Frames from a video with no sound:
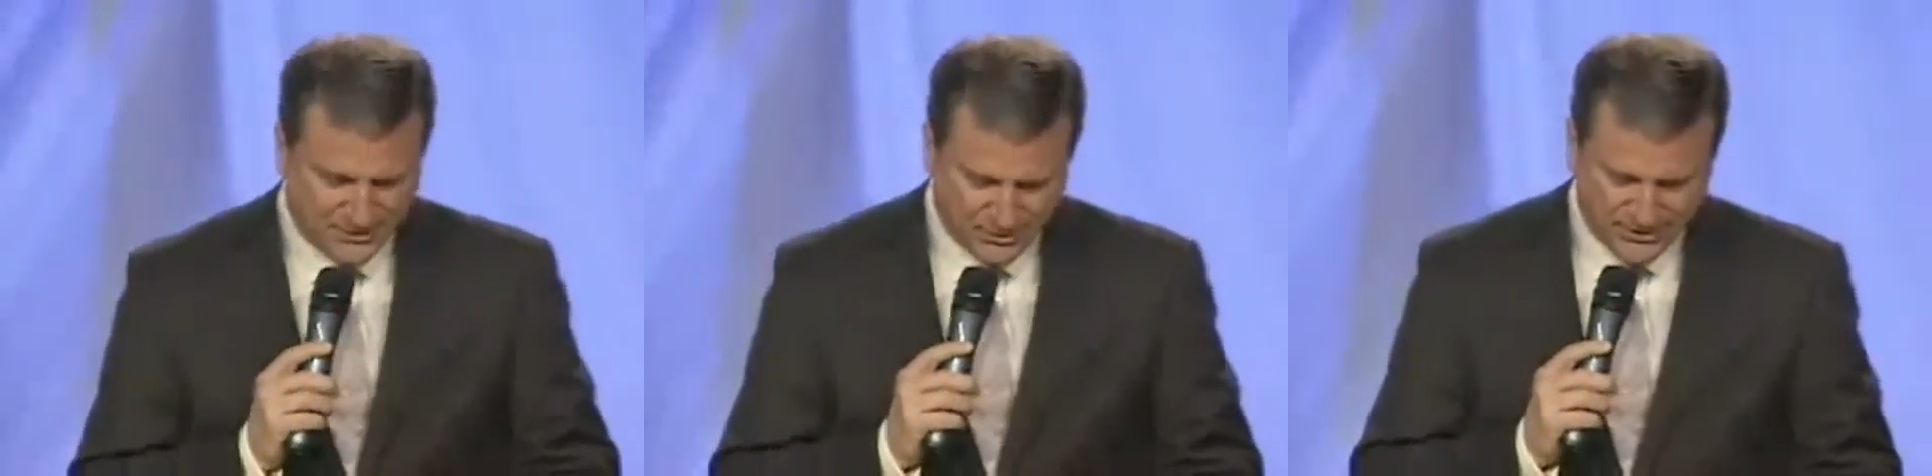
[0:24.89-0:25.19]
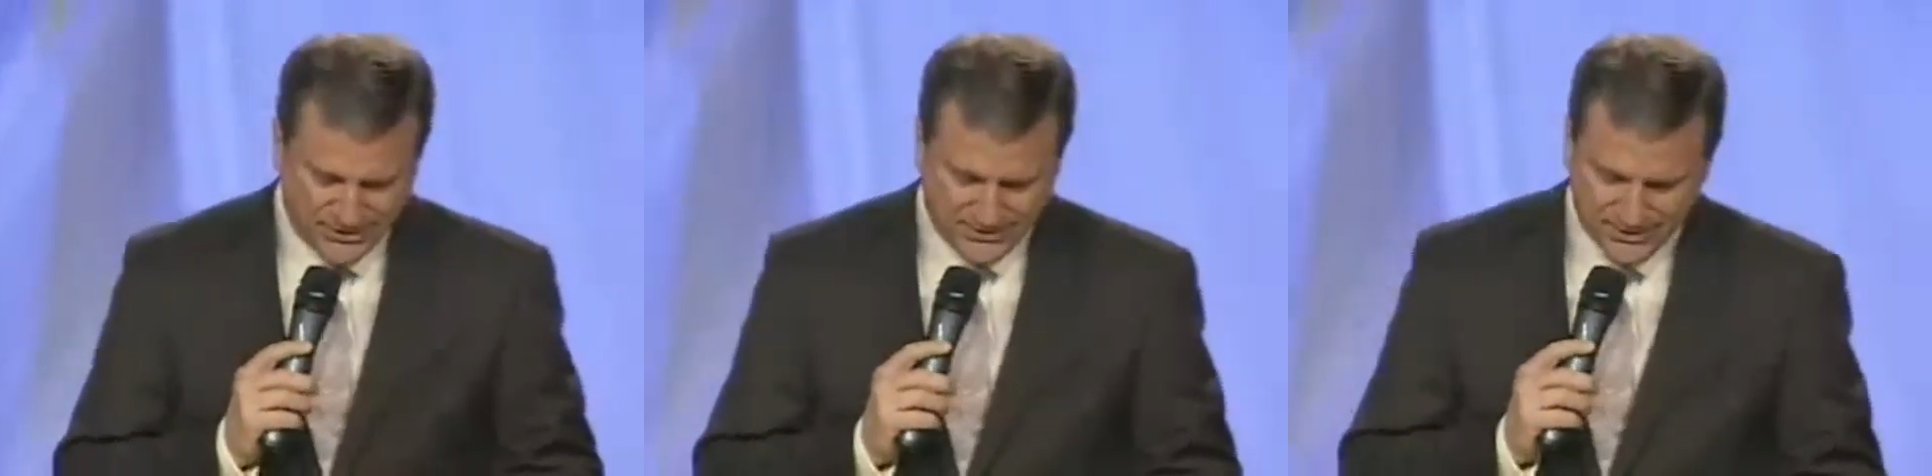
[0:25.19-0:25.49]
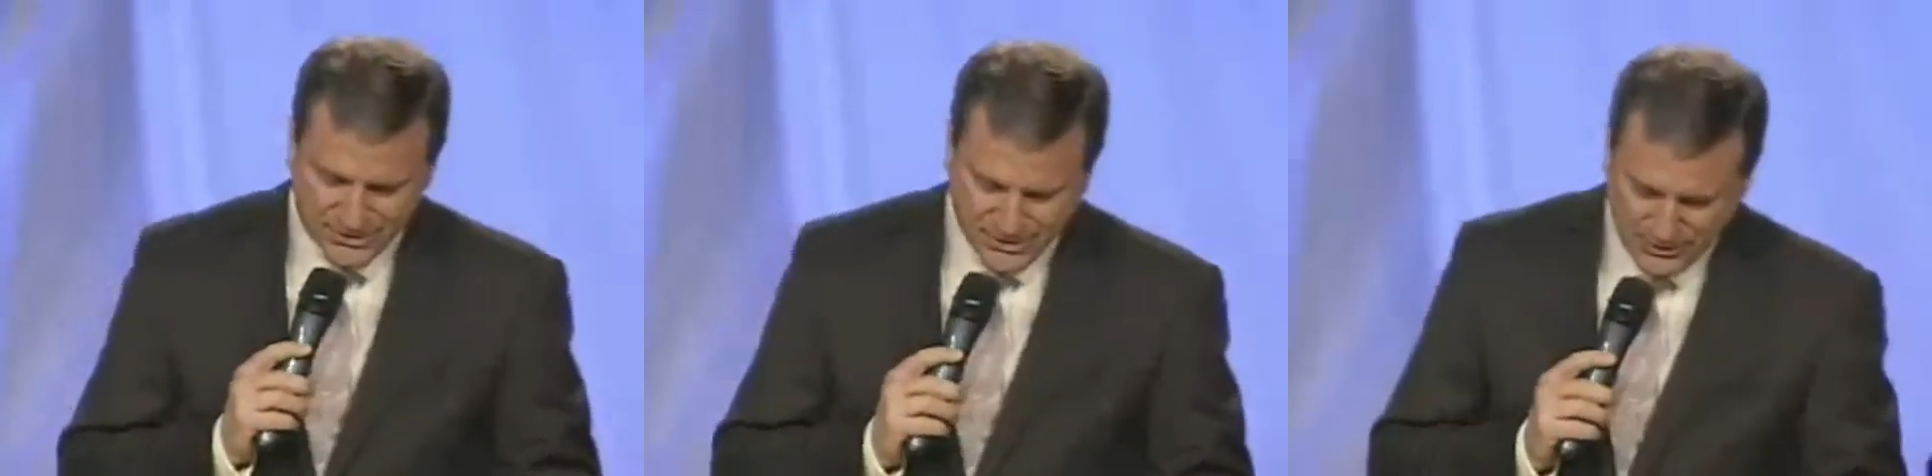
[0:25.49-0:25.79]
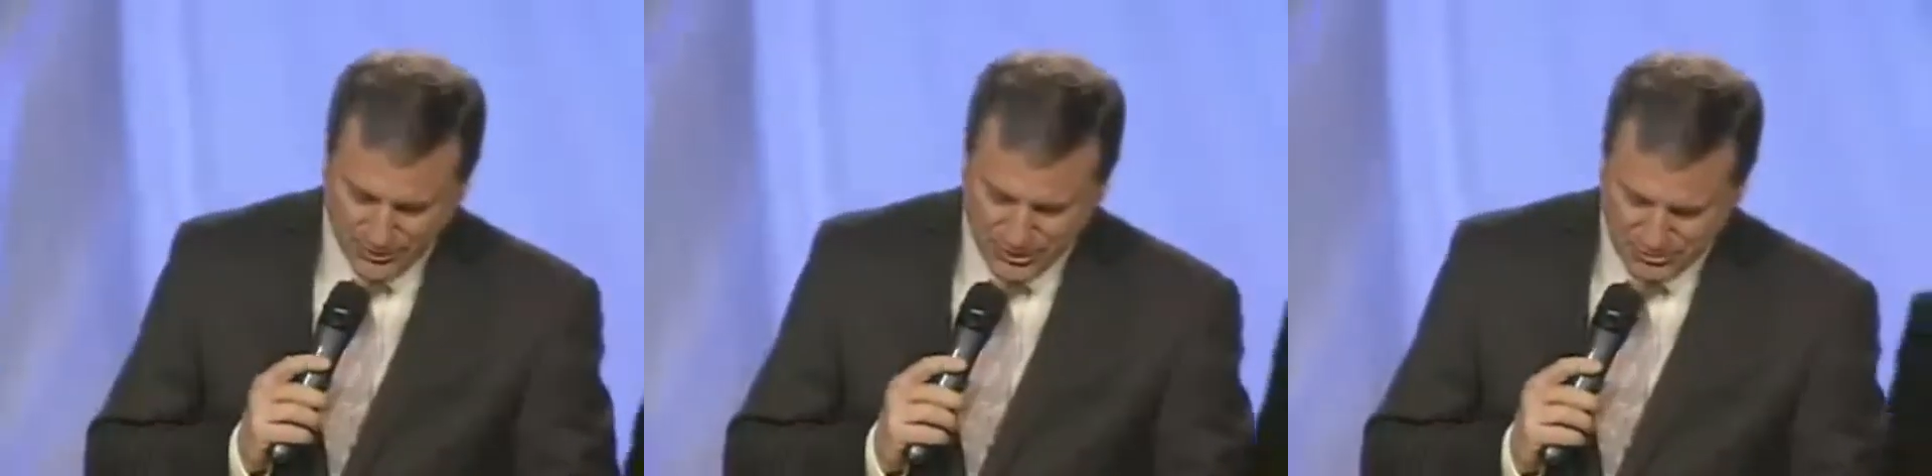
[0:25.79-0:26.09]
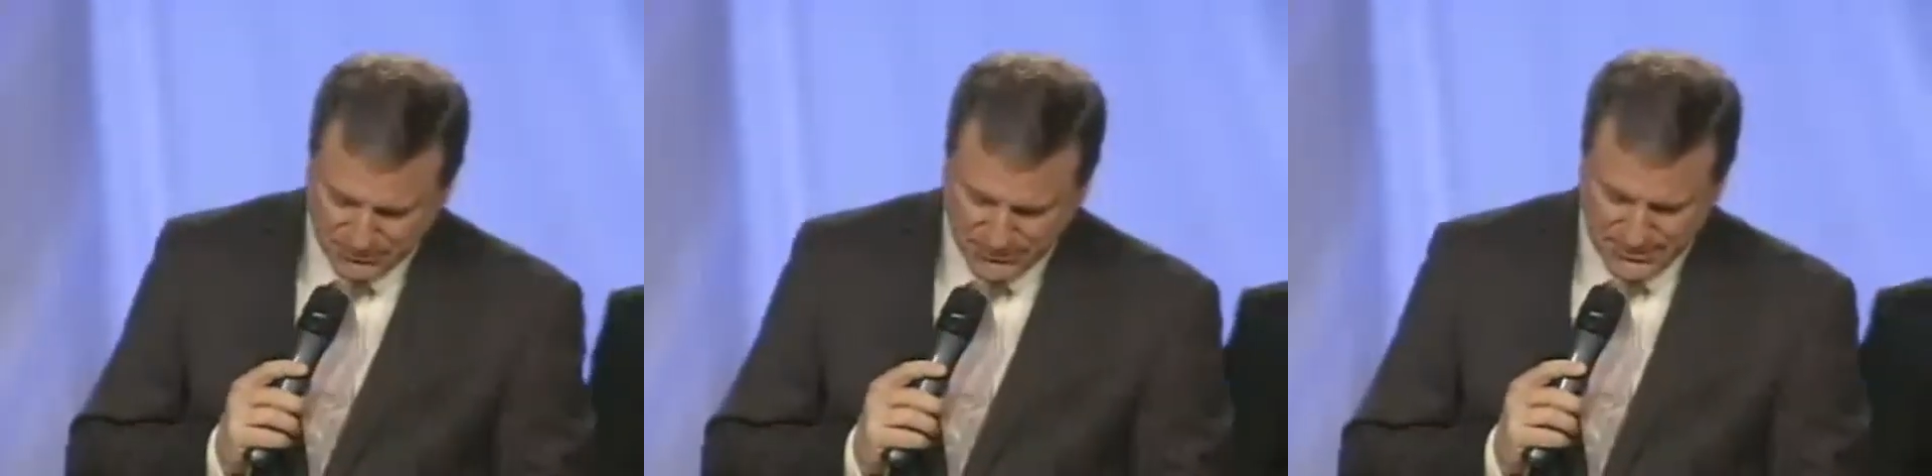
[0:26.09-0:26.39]
Gray Distinguished
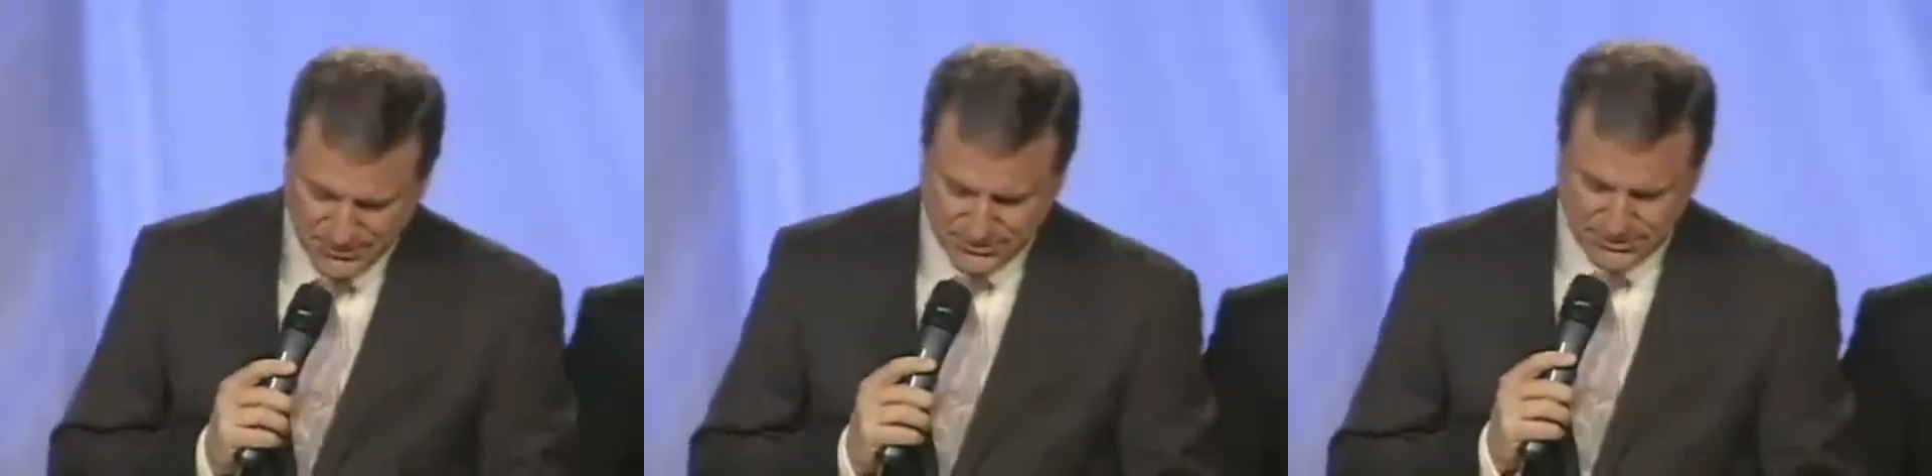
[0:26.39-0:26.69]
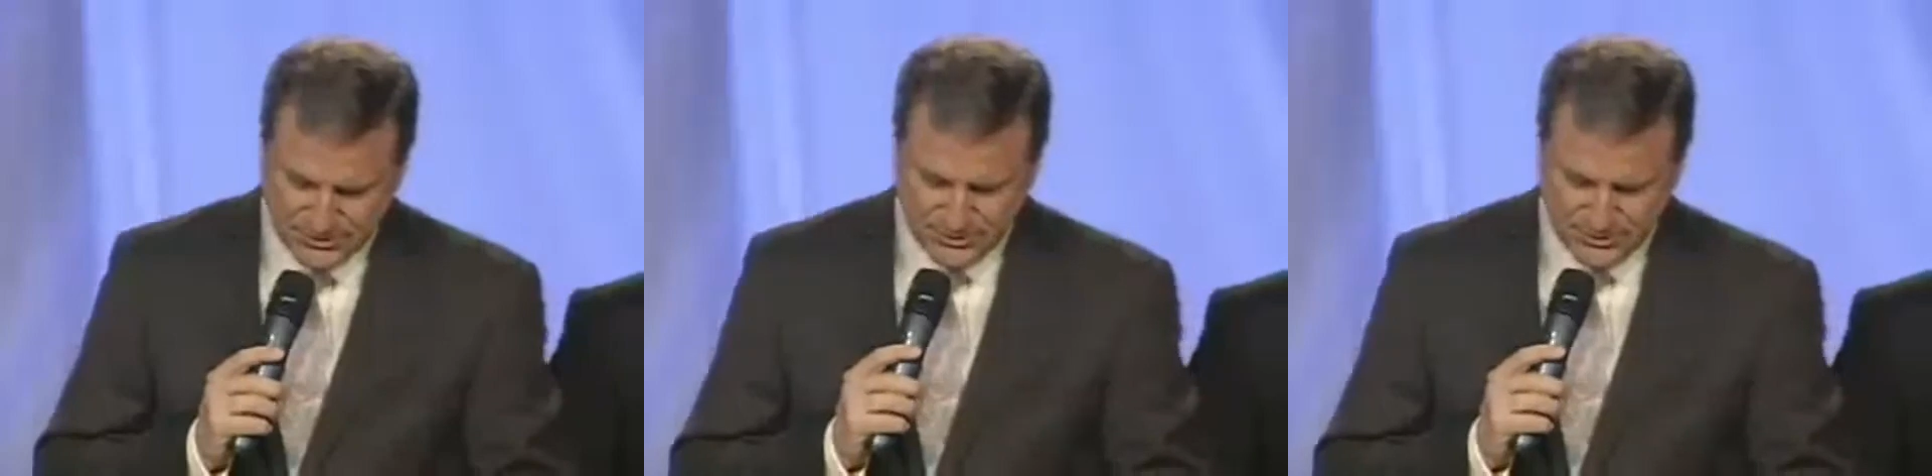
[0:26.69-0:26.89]
Professor at the